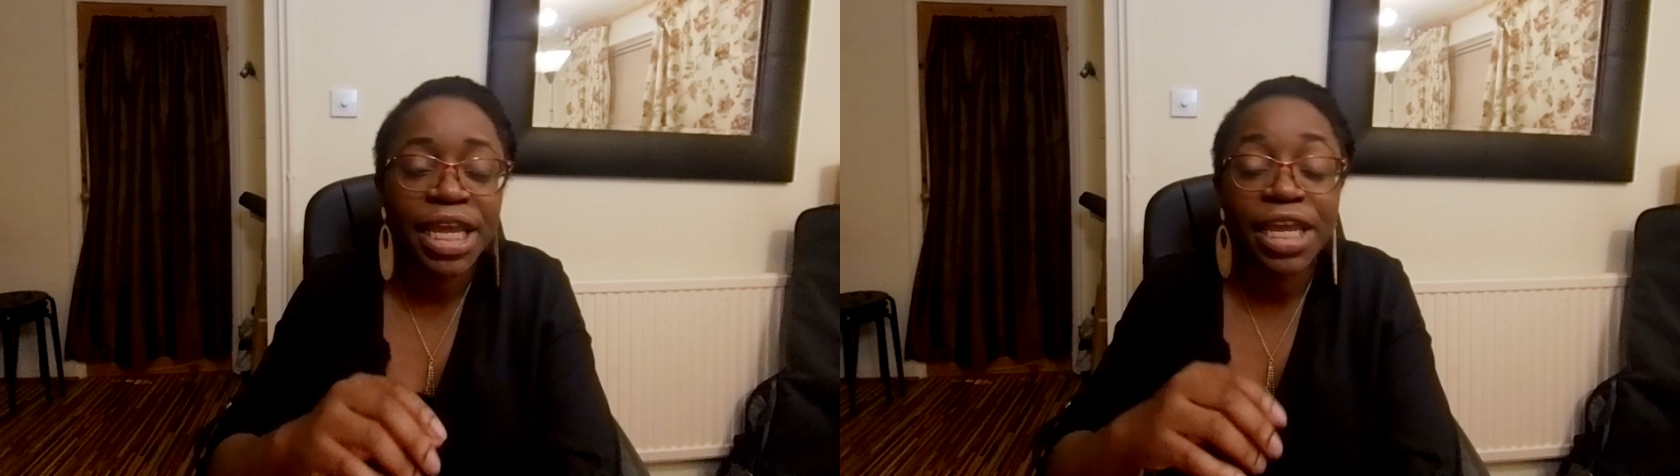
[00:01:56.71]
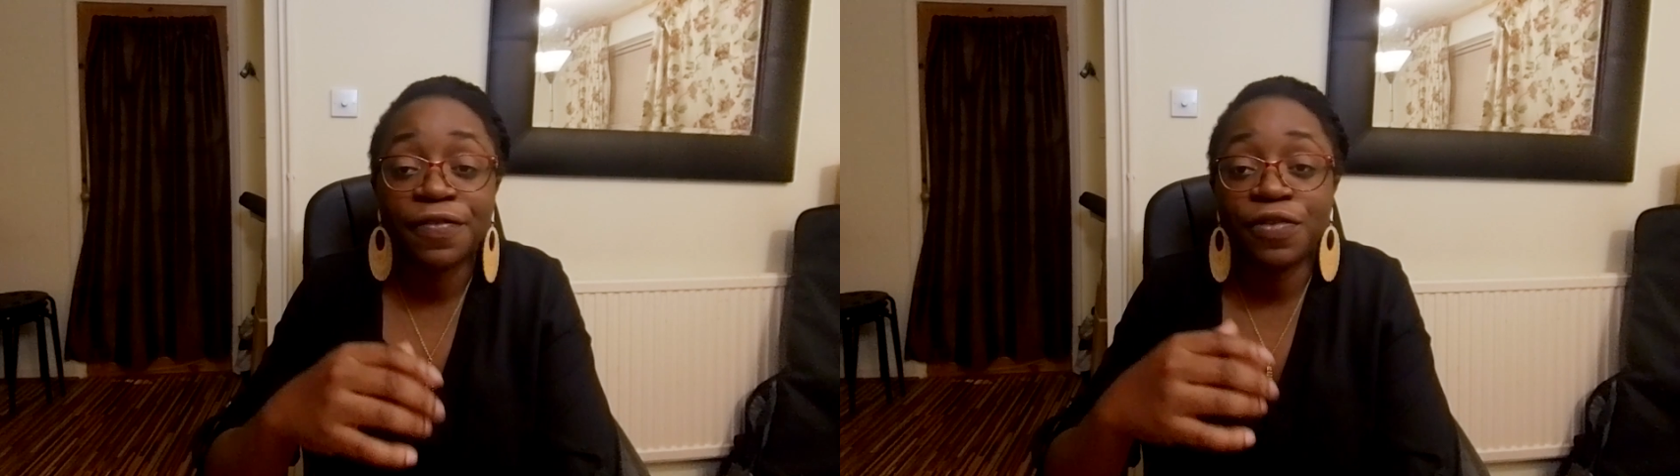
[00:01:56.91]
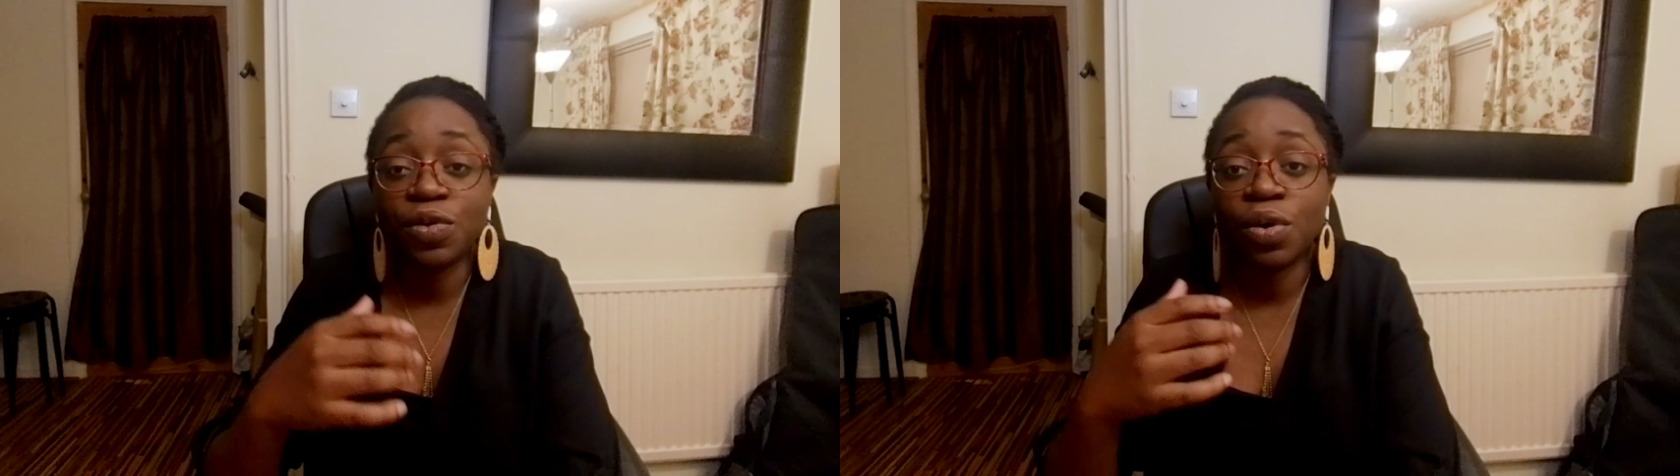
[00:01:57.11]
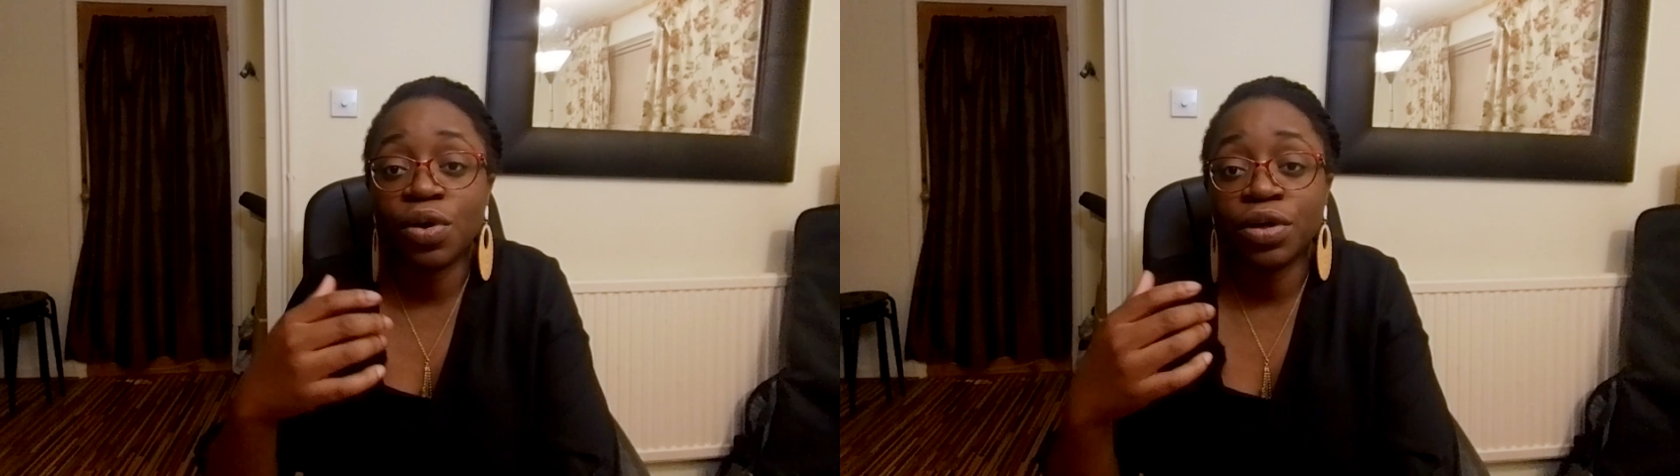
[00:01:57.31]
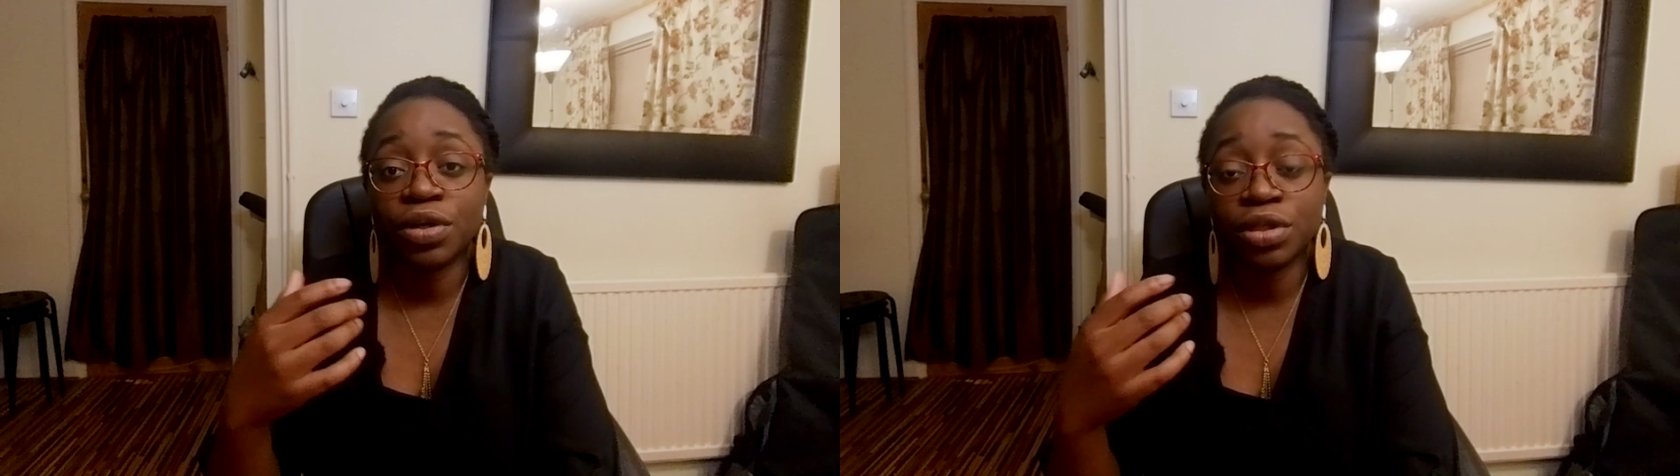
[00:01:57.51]
if
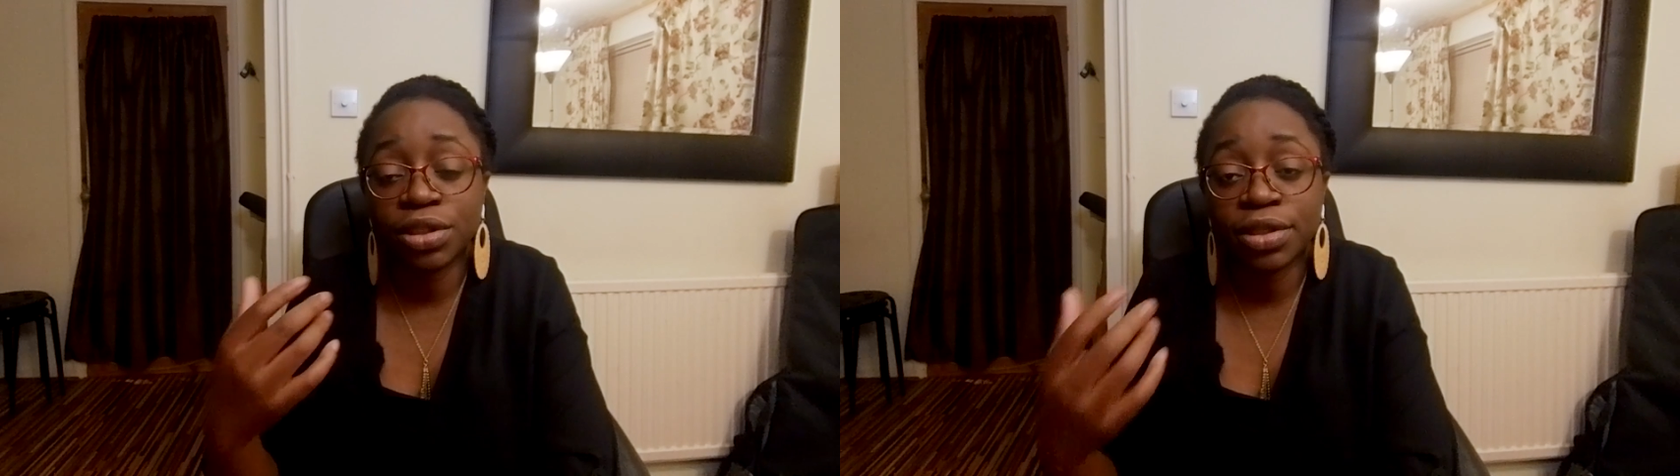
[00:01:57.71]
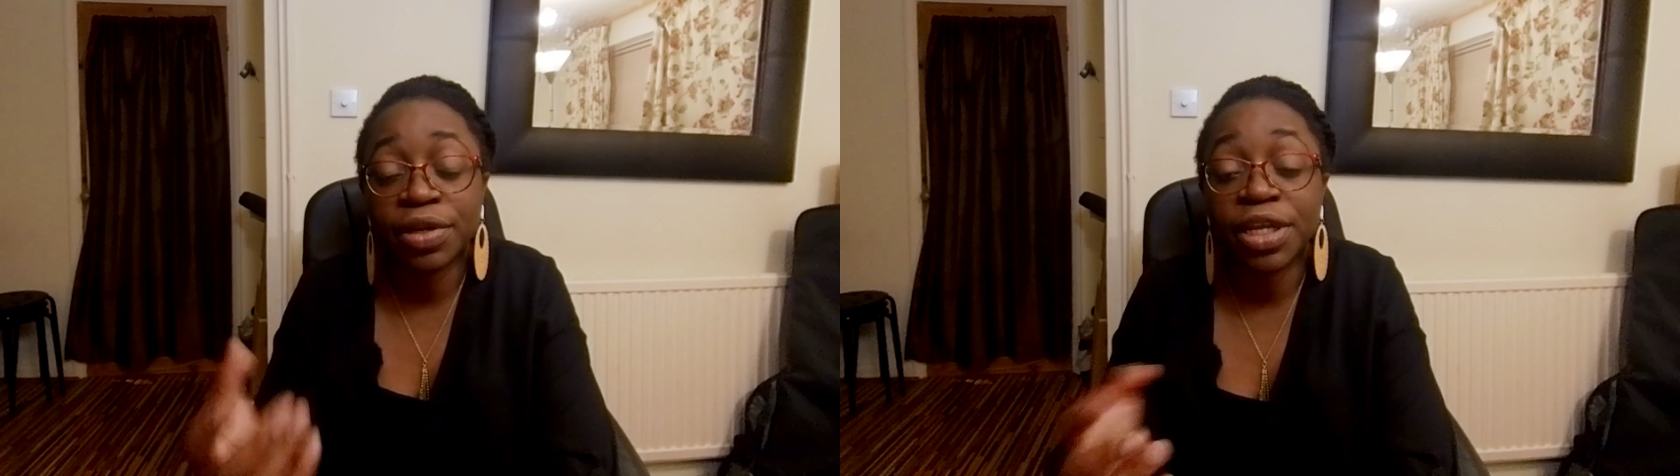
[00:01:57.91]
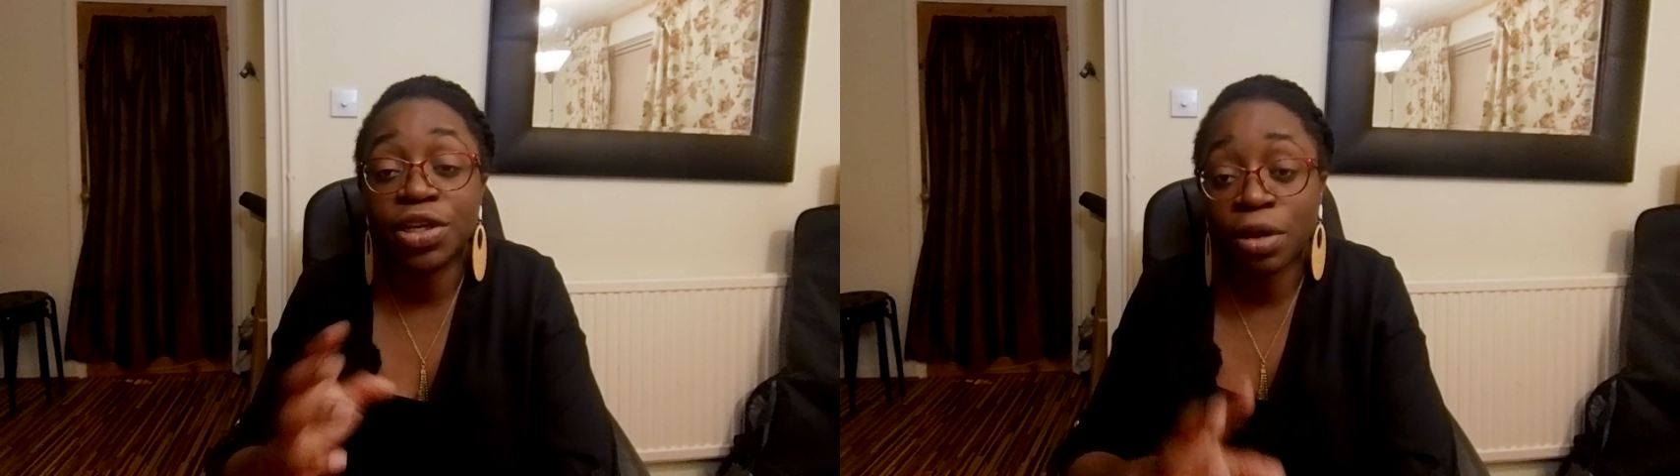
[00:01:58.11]
you're studying